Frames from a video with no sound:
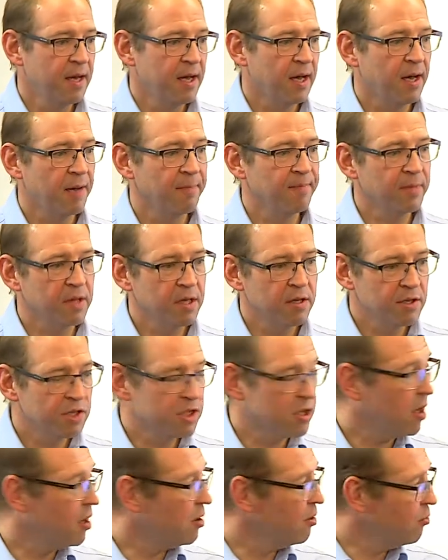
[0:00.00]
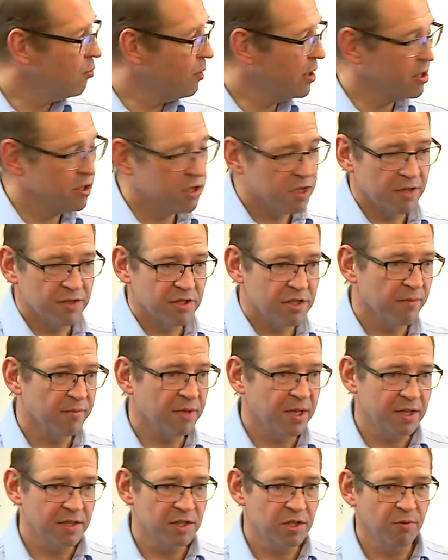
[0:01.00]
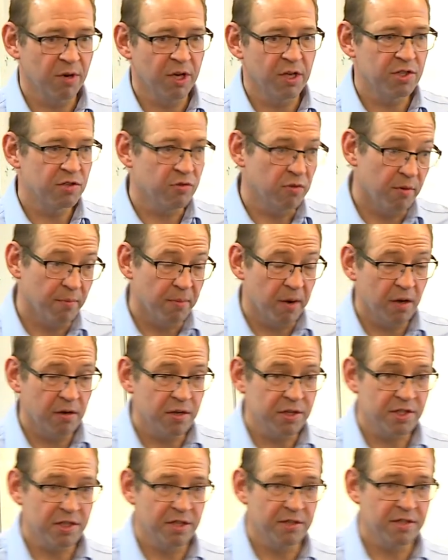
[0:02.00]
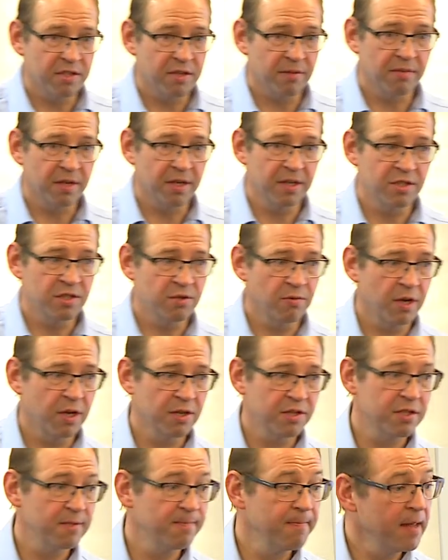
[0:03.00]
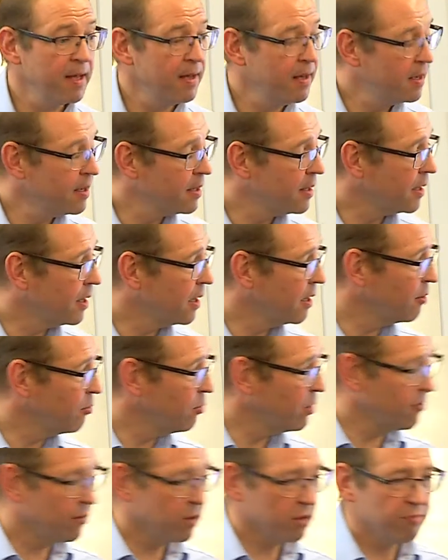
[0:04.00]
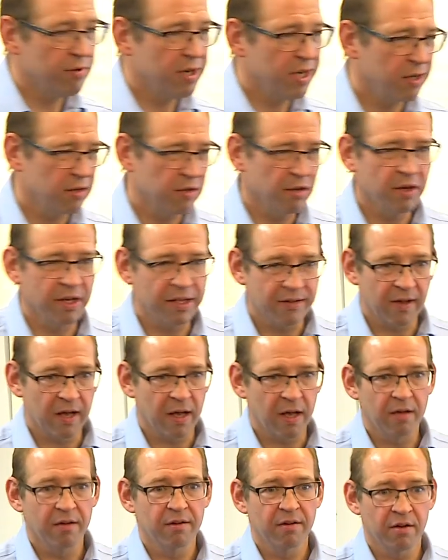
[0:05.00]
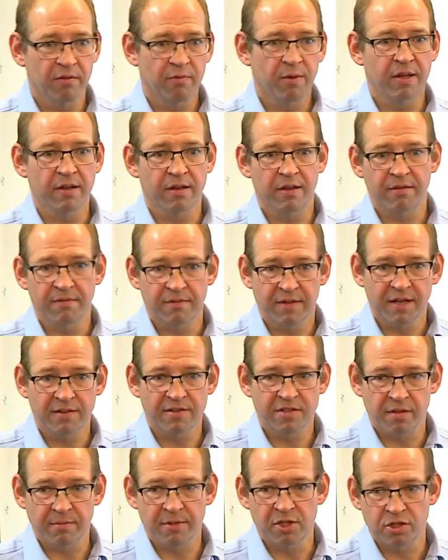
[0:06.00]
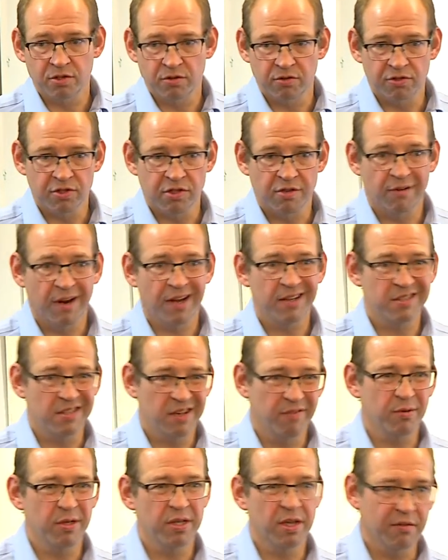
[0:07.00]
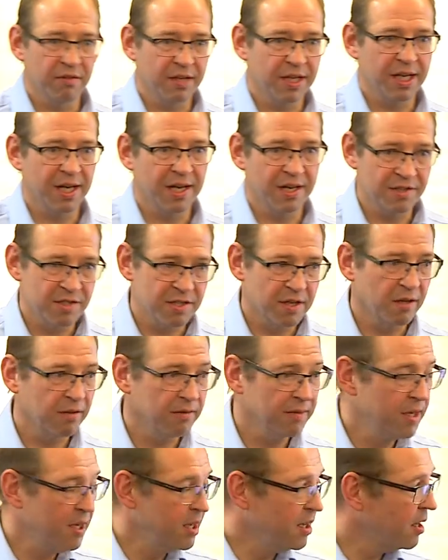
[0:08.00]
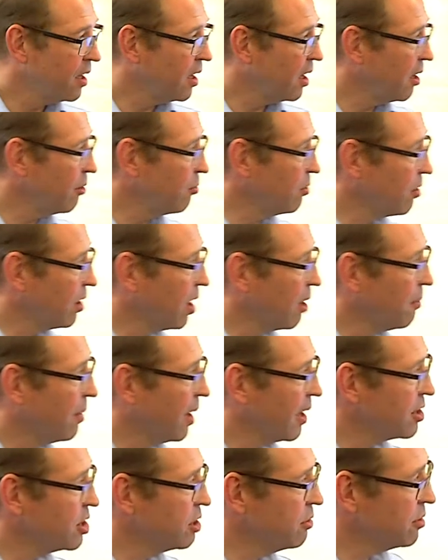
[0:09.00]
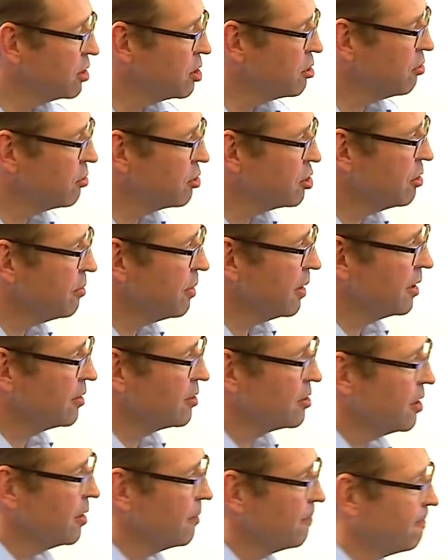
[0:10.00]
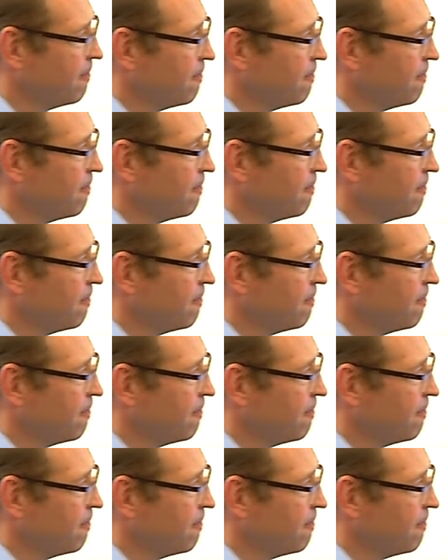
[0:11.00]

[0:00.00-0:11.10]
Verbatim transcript: Um, so when you send something into us or a broker sends something into us, uh, we've got a really good idea of whether that sum is correct and if we don't think it is then uh, we'll come back to you and talk to you about it.